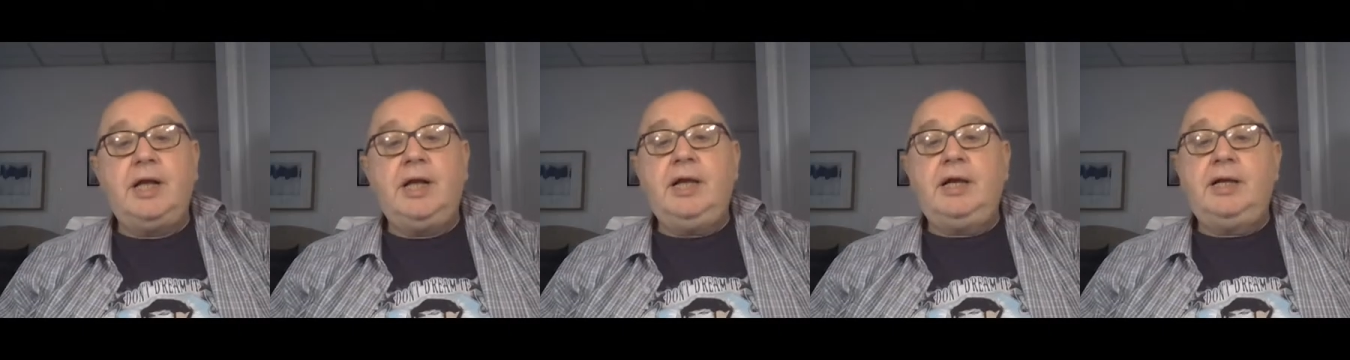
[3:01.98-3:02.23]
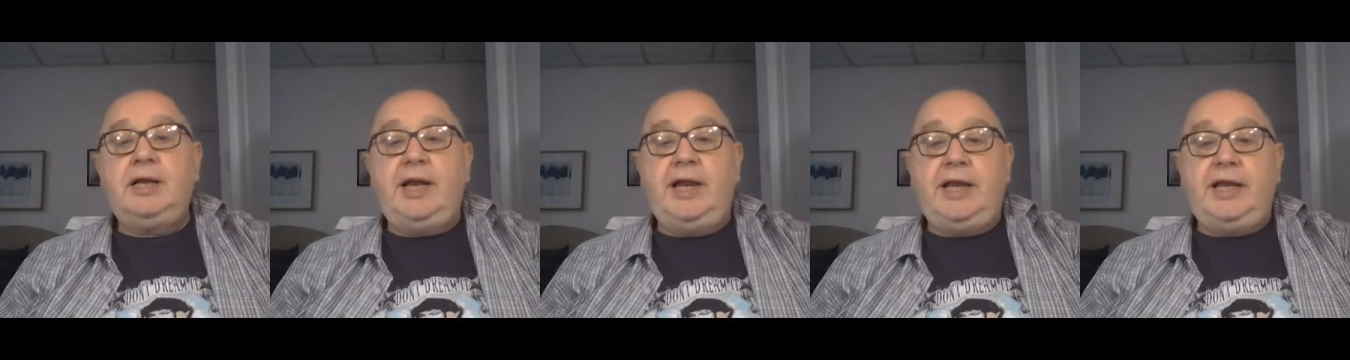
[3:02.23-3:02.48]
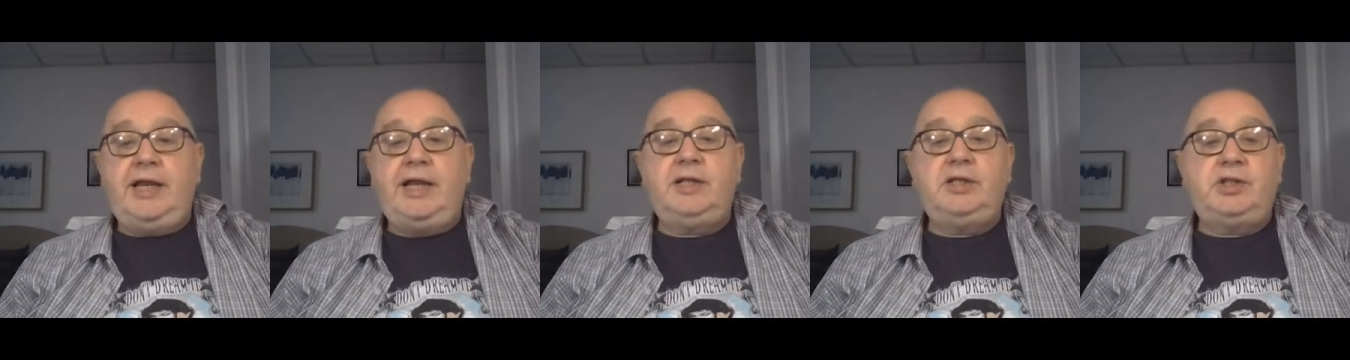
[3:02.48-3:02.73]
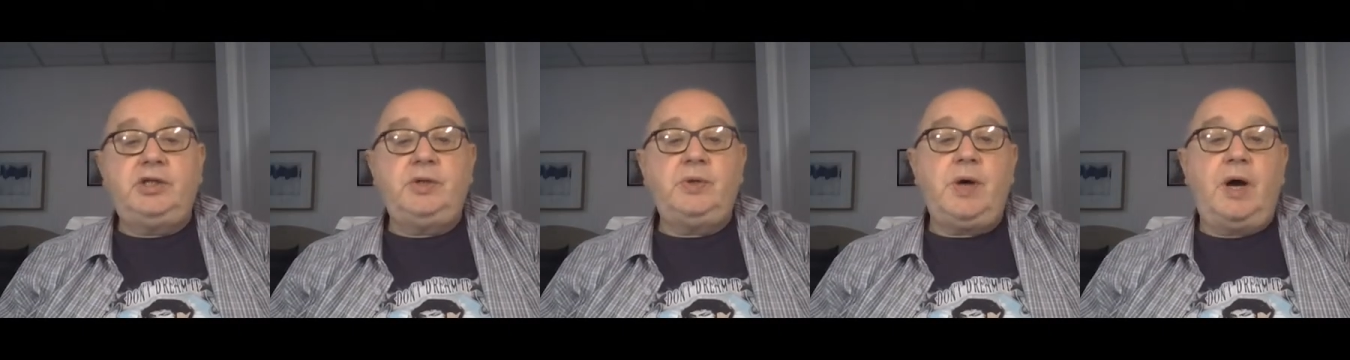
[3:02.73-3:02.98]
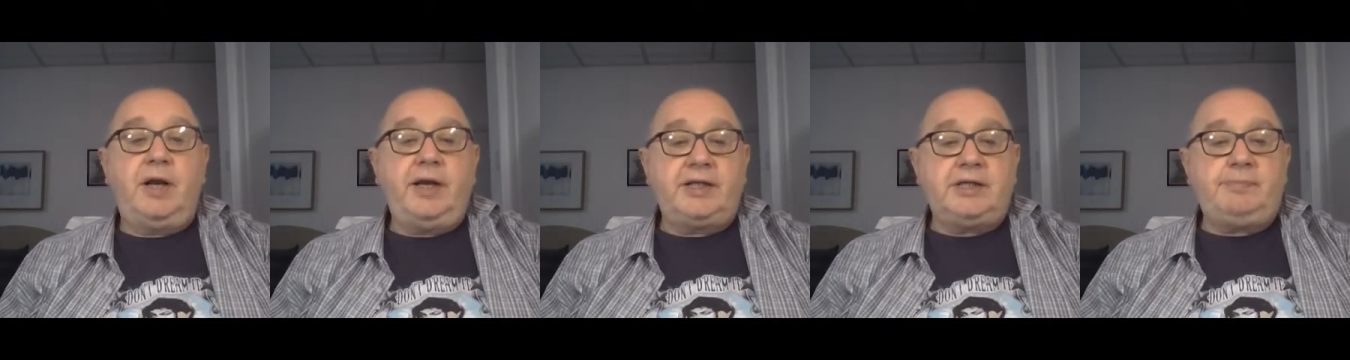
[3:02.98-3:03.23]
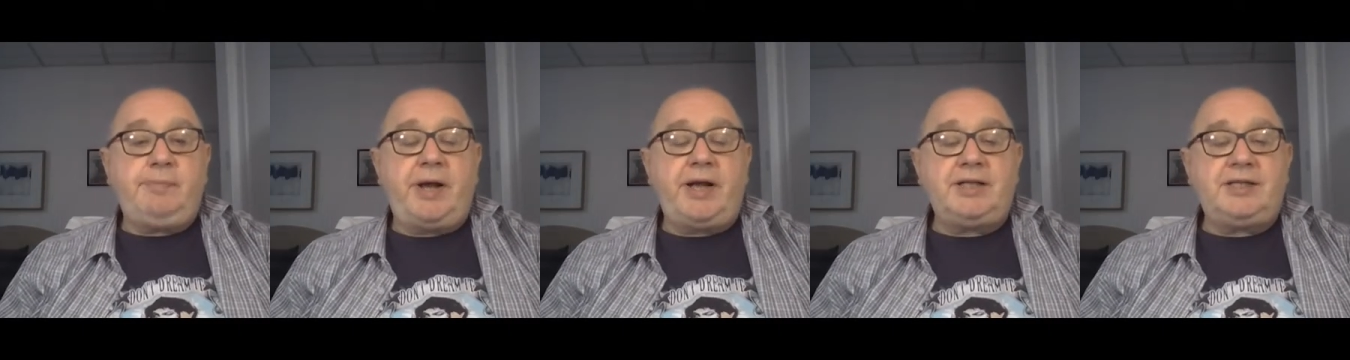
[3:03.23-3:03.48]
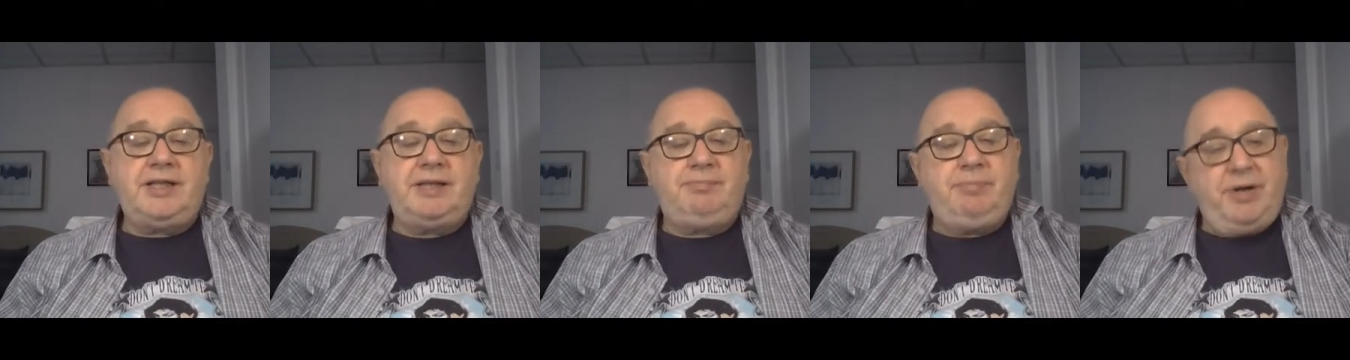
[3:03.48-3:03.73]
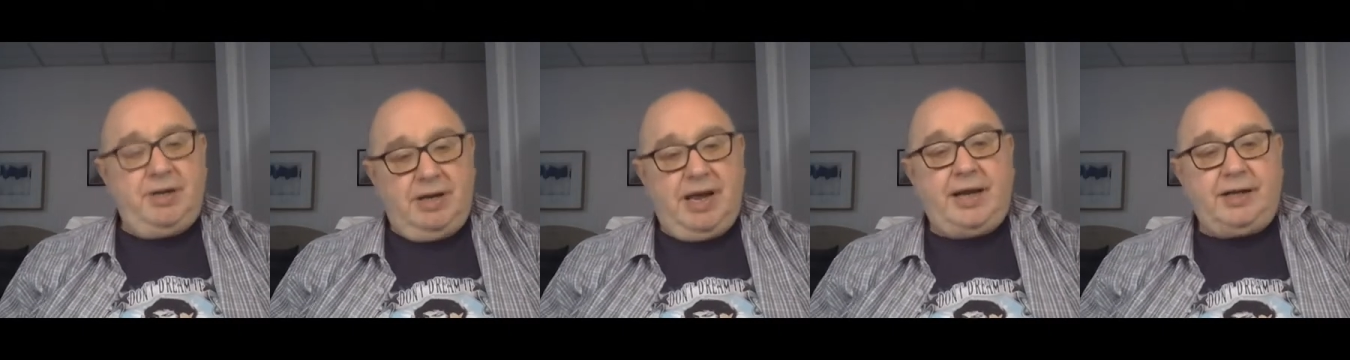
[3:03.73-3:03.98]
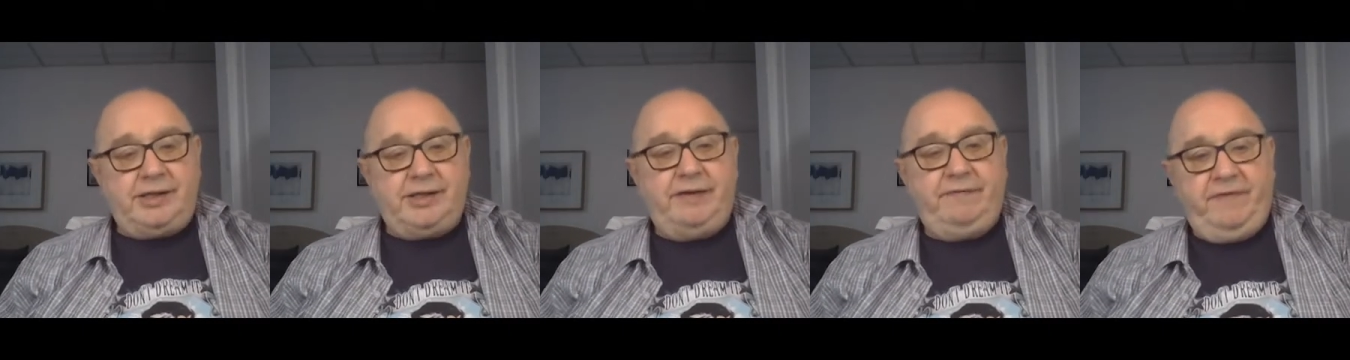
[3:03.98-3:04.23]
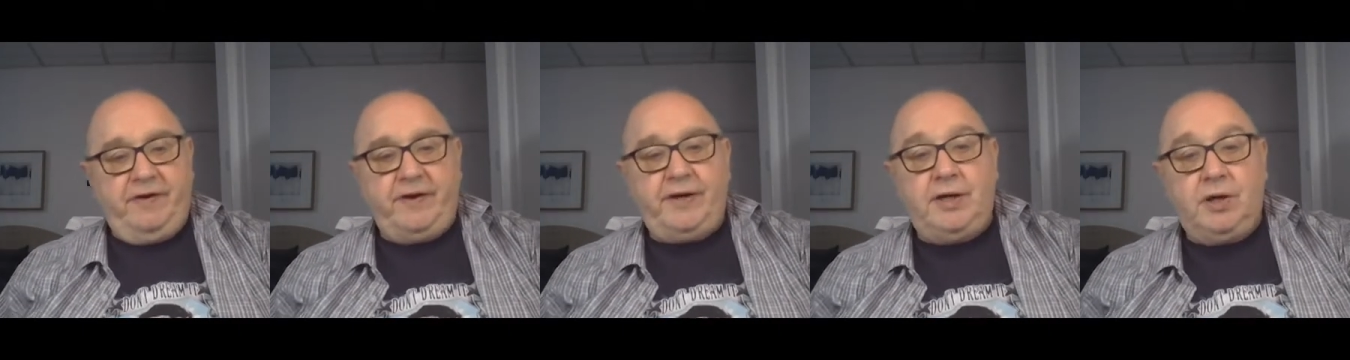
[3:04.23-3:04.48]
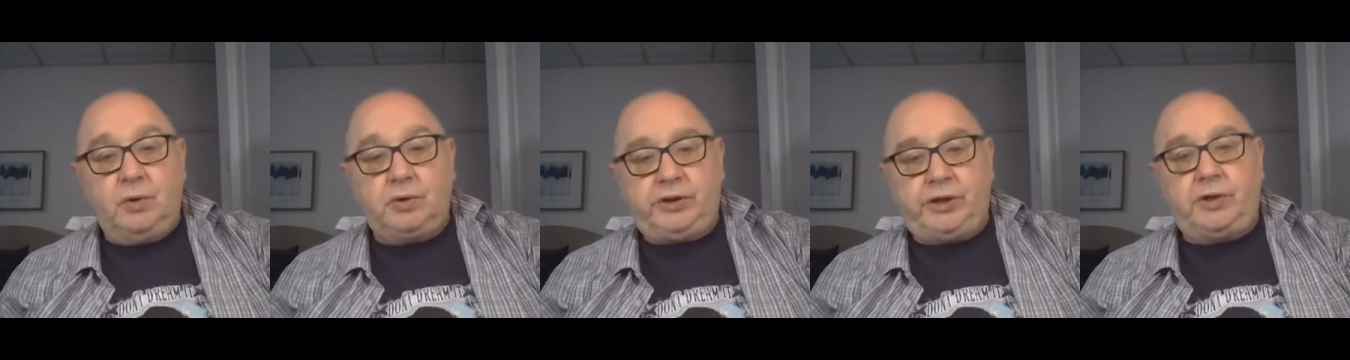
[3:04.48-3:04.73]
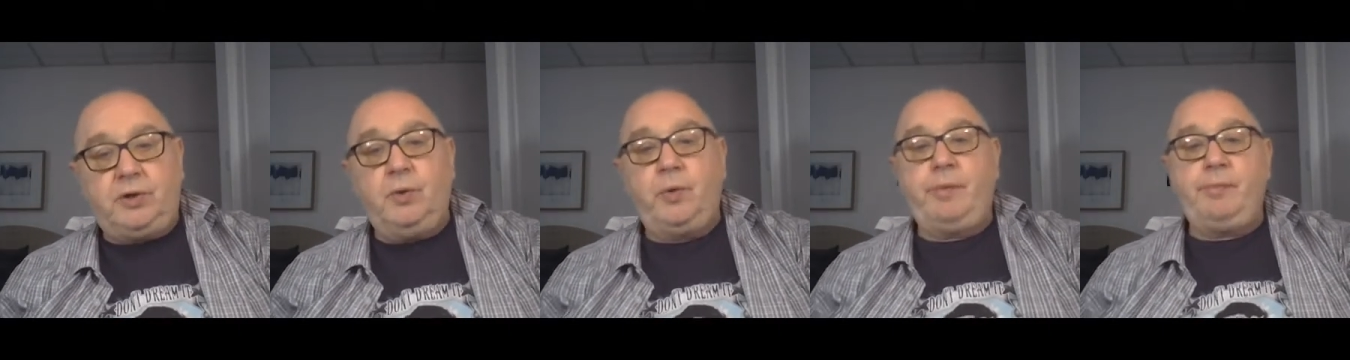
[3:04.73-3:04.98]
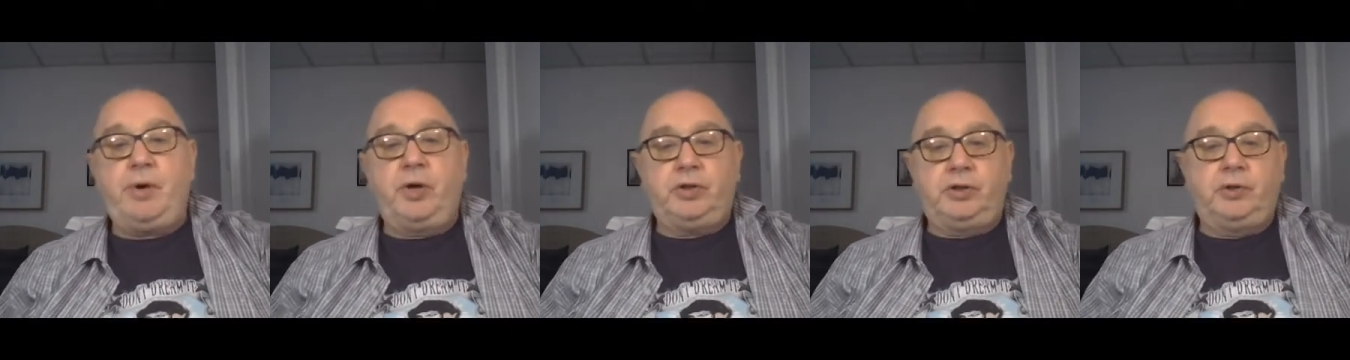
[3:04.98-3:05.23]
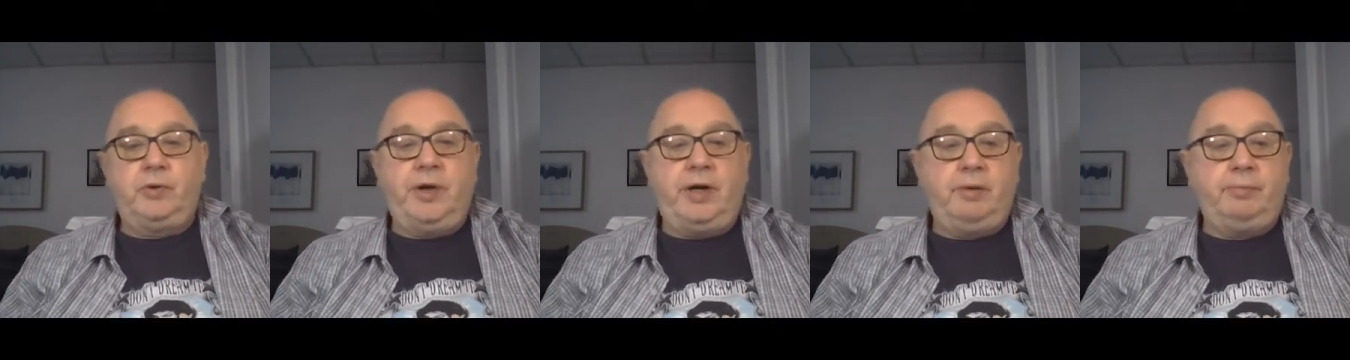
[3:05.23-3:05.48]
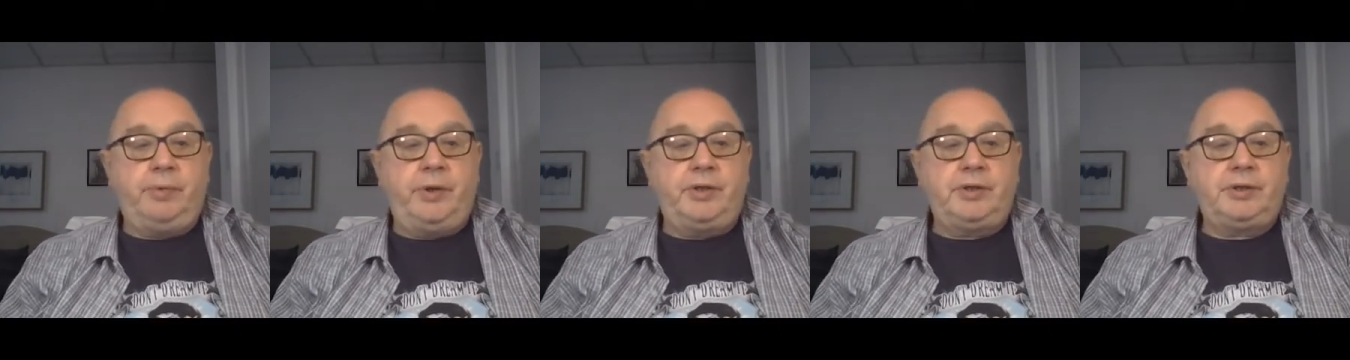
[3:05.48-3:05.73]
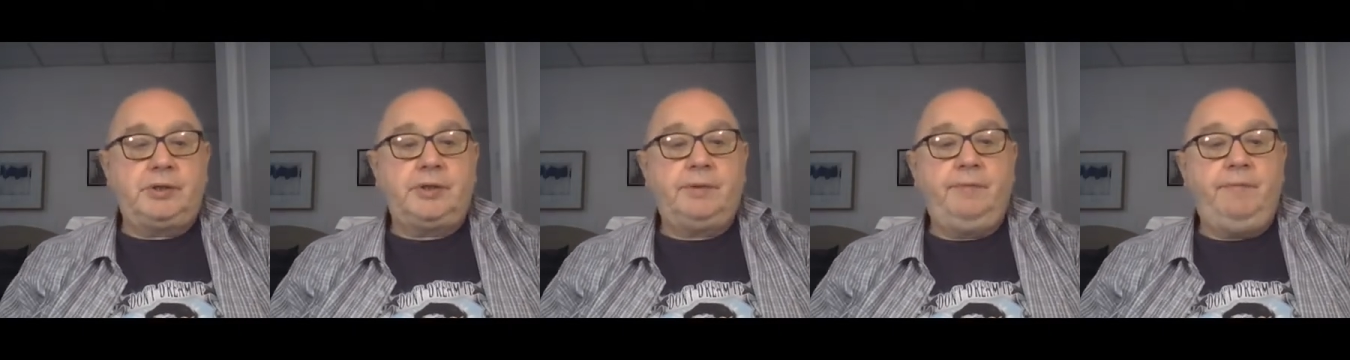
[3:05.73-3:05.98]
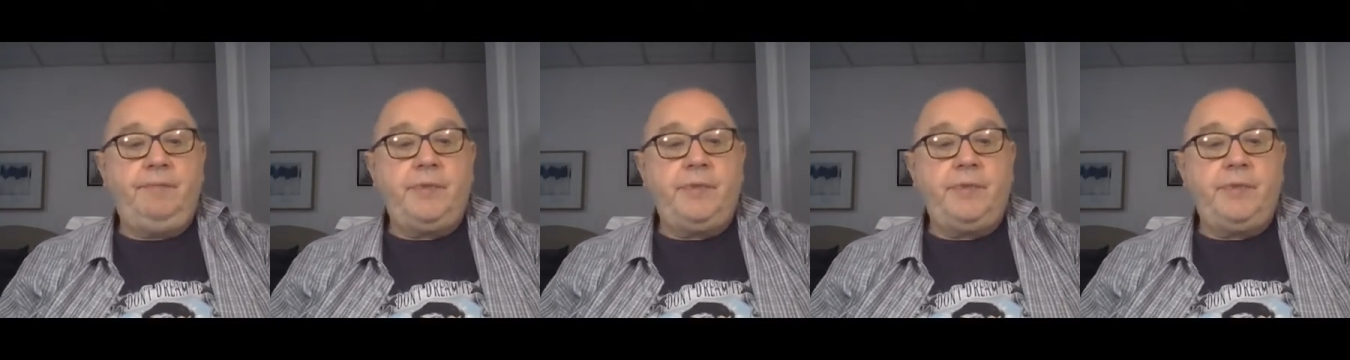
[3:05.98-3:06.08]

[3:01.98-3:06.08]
leading to unexpected but actually very logical emotional outbursts.